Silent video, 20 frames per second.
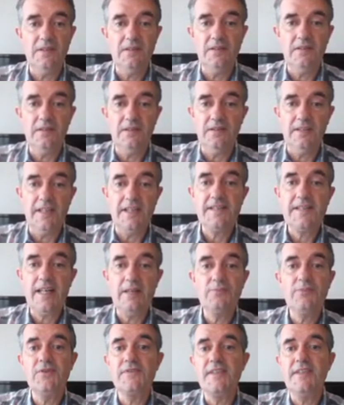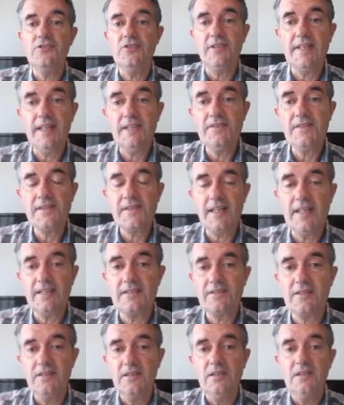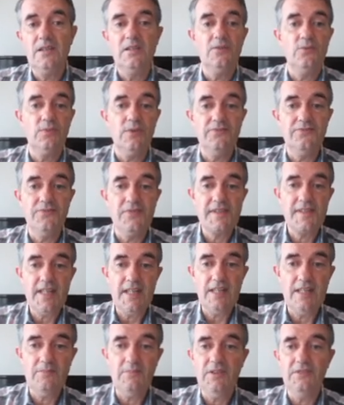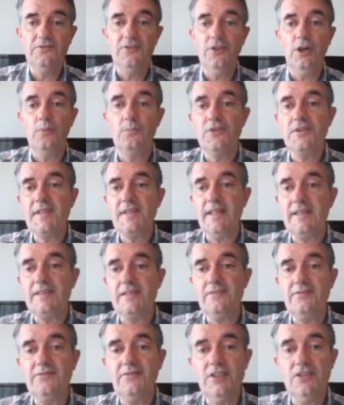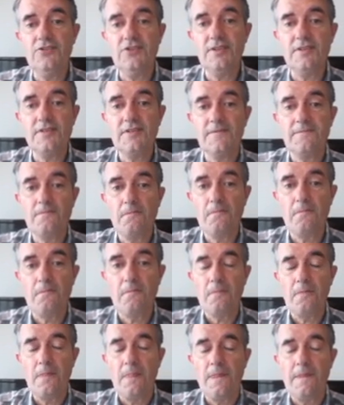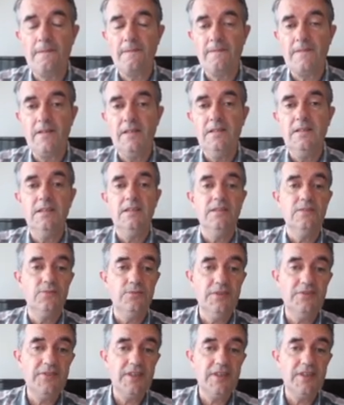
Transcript: examples in your dataset with the same non-protected features, with